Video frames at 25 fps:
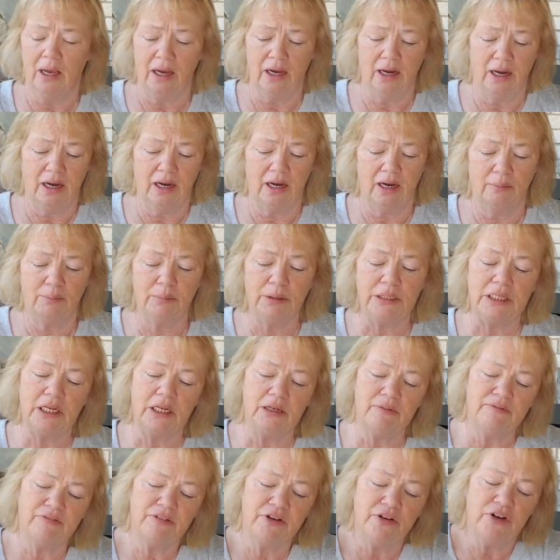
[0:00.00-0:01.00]
But
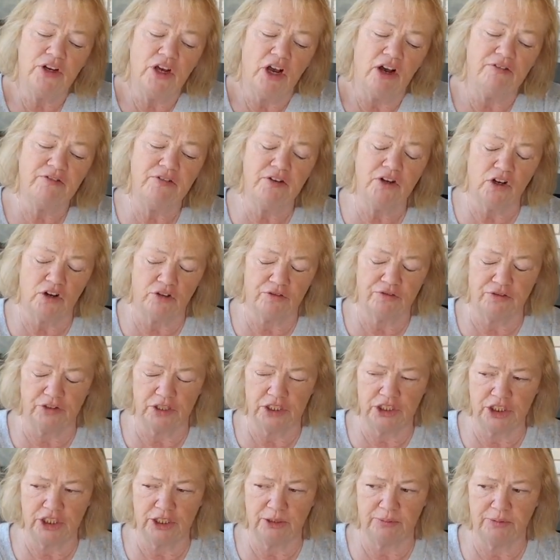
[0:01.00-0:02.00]
very often our
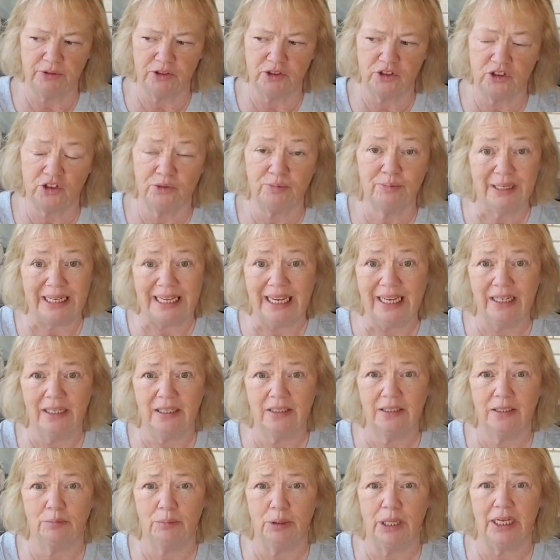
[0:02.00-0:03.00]
friendships begin
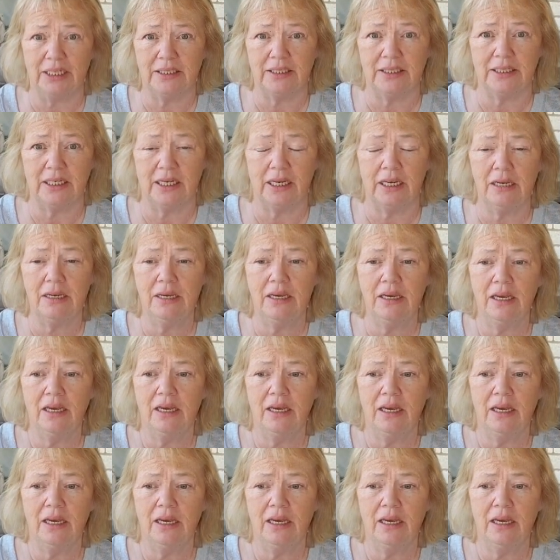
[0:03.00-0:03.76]
as a blessing.